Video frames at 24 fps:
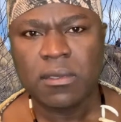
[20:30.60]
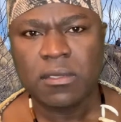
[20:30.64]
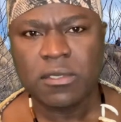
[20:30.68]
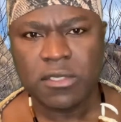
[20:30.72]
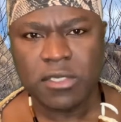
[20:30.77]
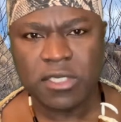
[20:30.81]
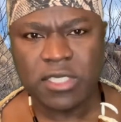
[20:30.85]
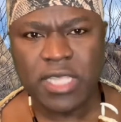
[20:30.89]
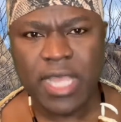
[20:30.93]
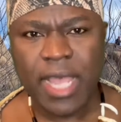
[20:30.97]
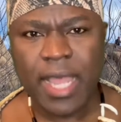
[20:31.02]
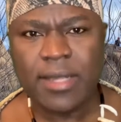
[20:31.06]

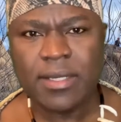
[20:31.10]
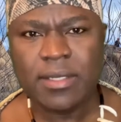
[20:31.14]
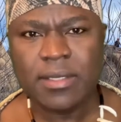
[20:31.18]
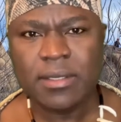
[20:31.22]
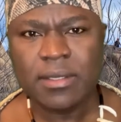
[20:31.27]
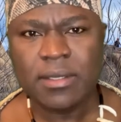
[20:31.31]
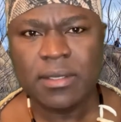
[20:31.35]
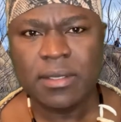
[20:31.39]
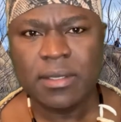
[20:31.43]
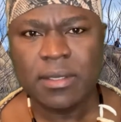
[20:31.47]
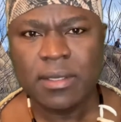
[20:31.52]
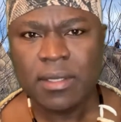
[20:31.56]
Son,
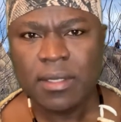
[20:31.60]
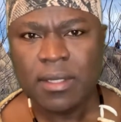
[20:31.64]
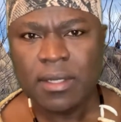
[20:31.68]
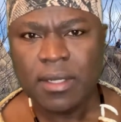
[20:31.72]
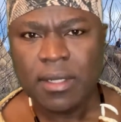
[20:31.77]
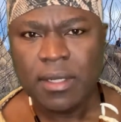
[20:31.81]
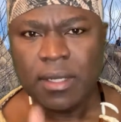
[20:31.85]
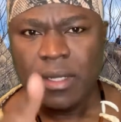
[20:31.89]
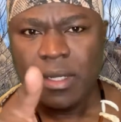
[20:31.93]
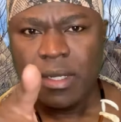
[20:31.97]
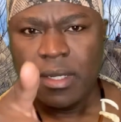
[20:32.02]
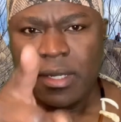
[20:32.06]

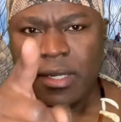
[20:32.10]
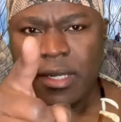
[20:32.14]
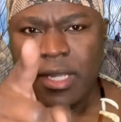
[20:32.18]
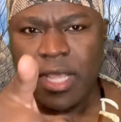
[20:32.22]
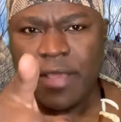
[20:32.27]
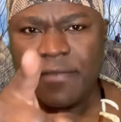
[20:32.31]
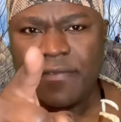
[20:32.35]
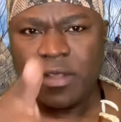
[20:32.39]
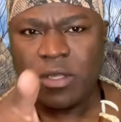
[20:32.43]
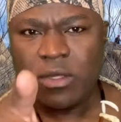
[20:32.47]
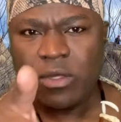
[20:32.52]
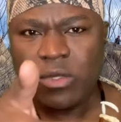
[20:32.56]

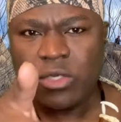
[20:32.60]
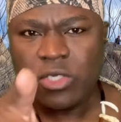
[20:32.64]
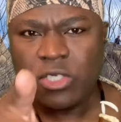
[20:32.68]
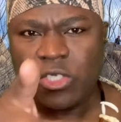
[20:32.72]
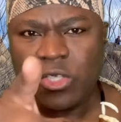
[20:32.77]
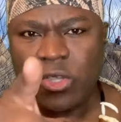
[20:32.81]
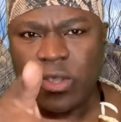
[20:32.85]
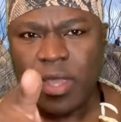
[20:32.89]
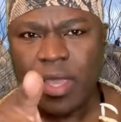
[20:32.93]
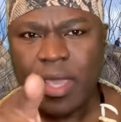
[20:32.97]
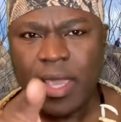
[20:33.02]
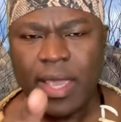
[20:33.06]
never lose
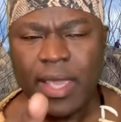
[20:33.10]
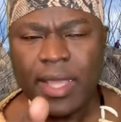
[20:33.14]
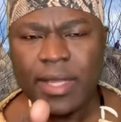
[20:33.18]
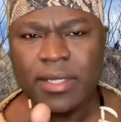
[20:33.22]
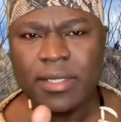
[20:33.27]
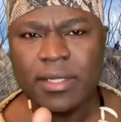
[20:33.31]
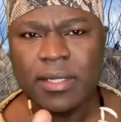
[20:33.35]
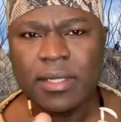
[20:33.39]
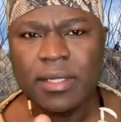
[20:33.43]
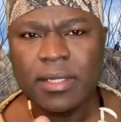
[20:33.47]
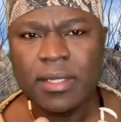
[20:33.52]
your head